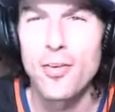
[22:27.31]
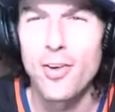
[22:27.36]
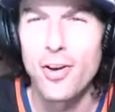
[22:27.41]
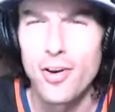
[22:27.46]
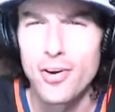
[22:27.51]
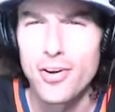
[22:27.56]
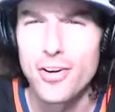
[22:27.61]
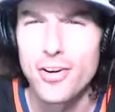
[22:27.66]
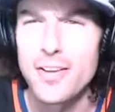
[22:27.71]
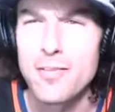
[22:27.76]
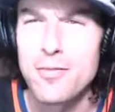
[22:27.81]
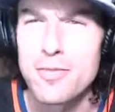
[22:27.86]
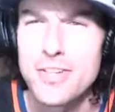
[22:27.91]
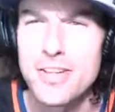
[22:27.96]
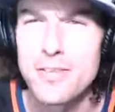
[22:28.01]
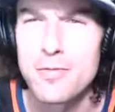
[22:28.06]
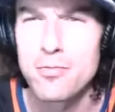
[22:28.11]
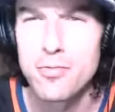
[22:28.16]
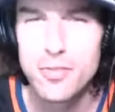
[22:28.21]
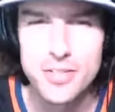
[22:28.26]
heard it
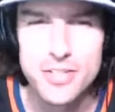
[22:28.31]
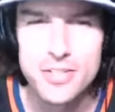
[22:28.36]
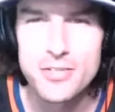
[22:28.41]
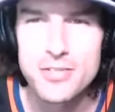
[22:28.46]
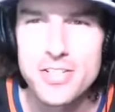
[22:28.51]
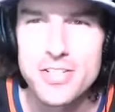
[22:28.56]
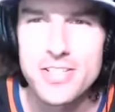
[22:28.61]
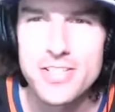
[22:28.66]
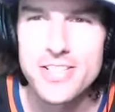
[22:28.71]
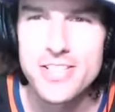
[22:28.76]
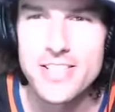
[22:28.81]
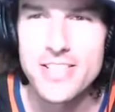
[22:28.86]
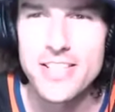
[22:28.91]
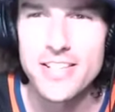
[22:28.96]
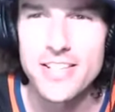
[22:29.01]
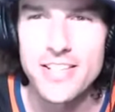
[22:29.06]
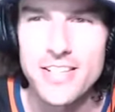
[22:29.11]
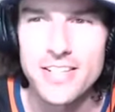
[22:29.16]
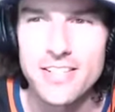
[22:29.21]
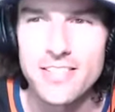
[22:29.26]
reduces
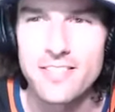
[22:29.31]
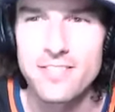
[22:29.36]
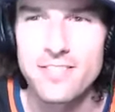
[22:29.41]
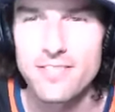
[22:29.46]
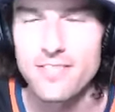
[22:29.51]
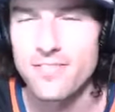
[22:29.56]
the